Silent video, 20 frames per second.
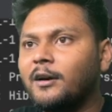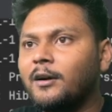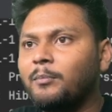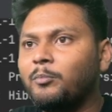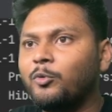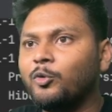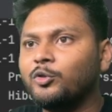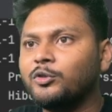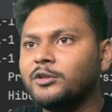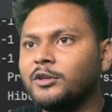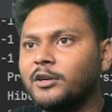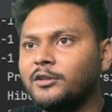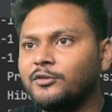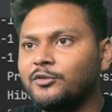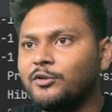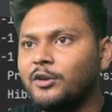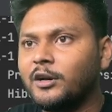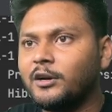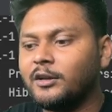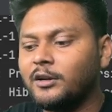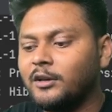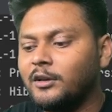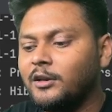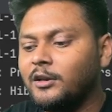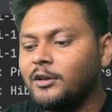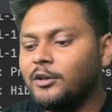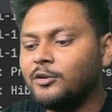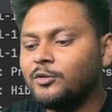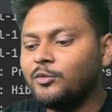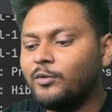a post construct.
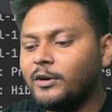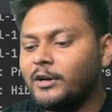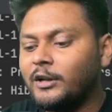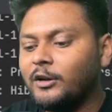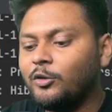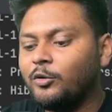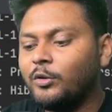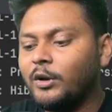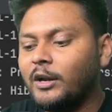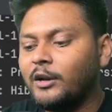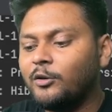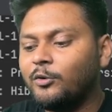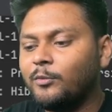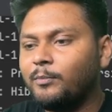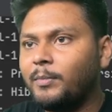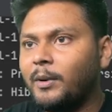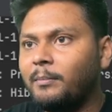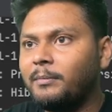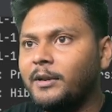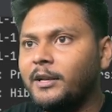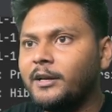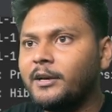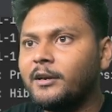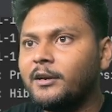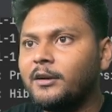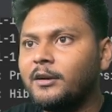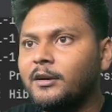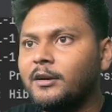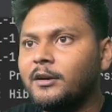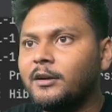So what I'll do, I'll do public
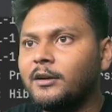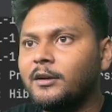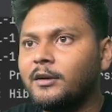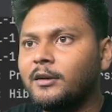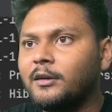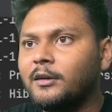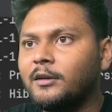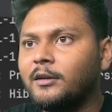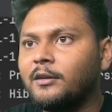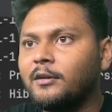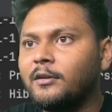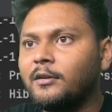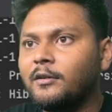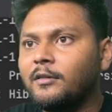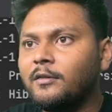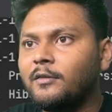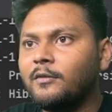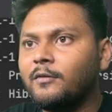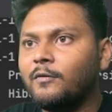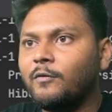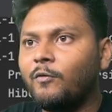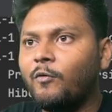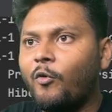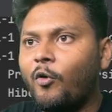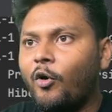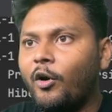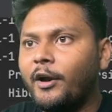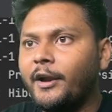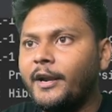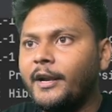
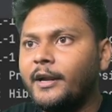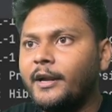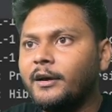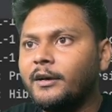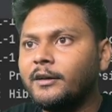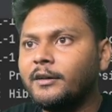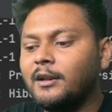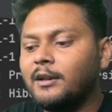void.